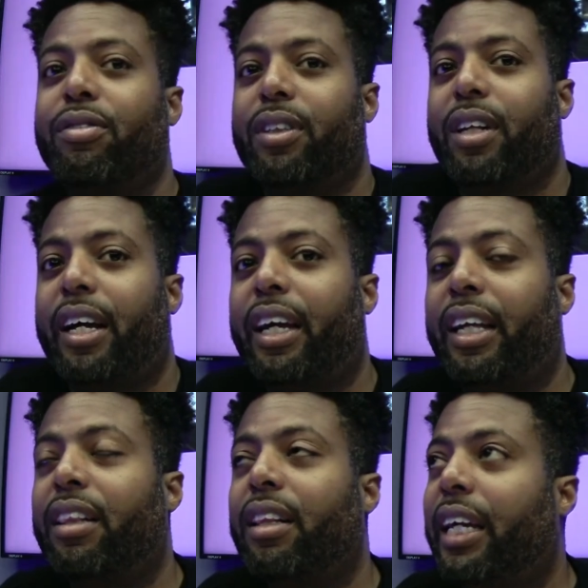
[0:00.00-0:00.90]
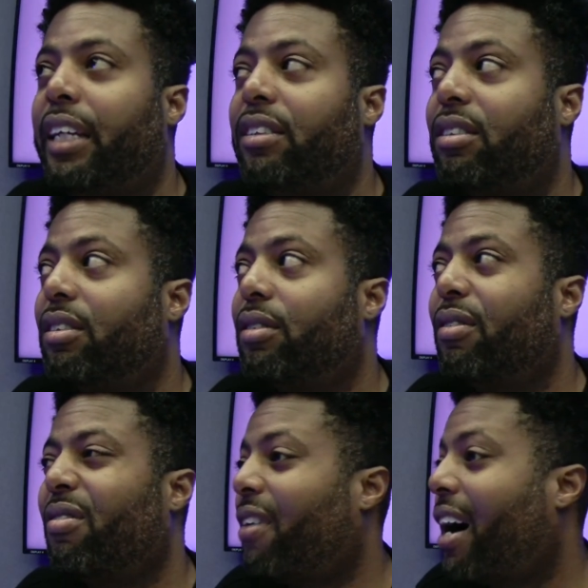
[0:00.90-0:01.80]
like at least
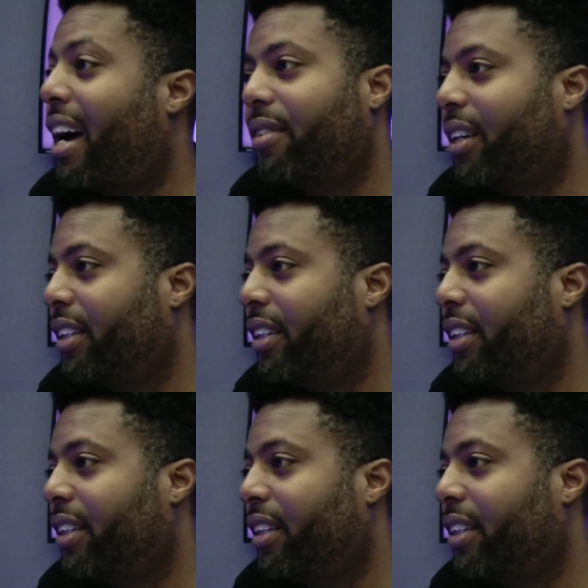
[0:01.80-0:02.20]
5 years.